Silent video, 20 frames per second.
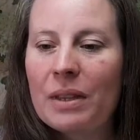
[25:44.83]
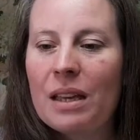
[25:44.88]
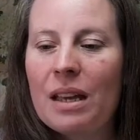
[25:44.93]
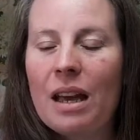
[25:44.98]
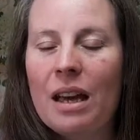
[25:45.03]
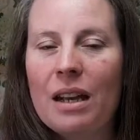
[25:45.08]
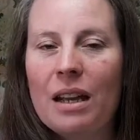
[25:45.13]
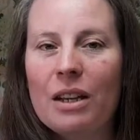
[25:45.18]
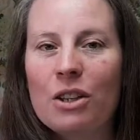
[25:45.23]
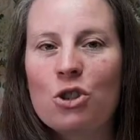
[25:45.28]

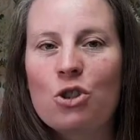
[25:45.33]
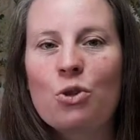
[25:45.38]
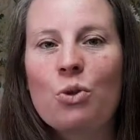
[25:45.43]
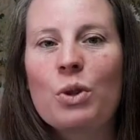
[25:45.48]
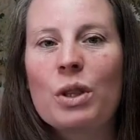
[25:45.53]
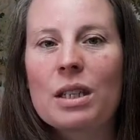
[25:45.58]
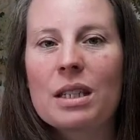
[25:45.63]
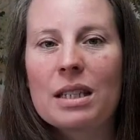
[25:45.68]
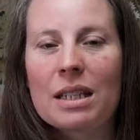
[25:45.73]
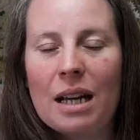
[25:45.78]
and I saw
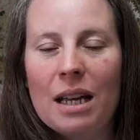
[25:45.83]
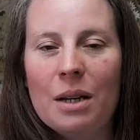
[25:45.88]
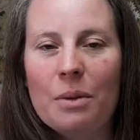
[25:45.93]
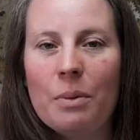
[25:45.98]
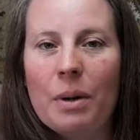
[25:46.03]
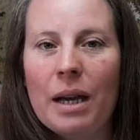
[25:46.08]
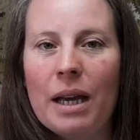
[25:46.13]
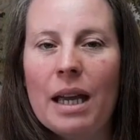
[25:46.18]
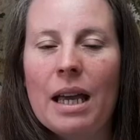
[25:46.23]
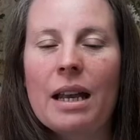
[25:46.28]
this
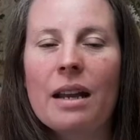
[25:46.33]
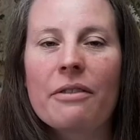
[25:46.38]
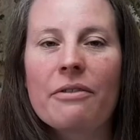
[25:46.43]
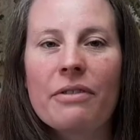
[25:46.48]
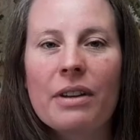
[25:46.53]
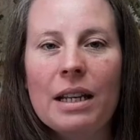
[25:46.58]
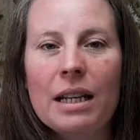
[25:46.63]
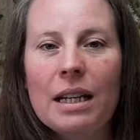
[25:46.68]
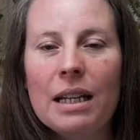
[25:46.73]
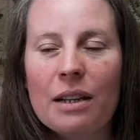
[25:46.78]
colorway and I
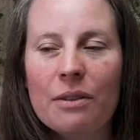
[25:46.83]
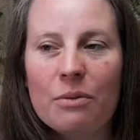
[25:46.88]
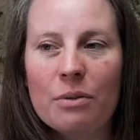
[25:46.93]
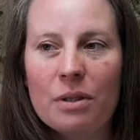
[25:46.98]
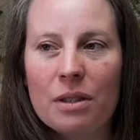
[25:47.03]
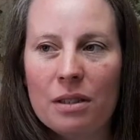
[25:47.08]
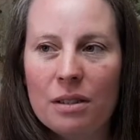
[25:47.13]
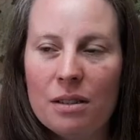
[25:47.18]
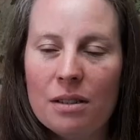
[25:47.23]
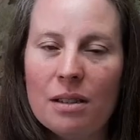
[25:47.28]
fell in love
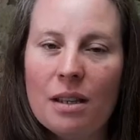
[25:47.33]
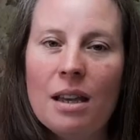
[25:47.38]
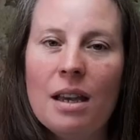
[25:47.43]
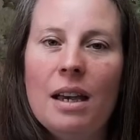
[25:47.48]
with it.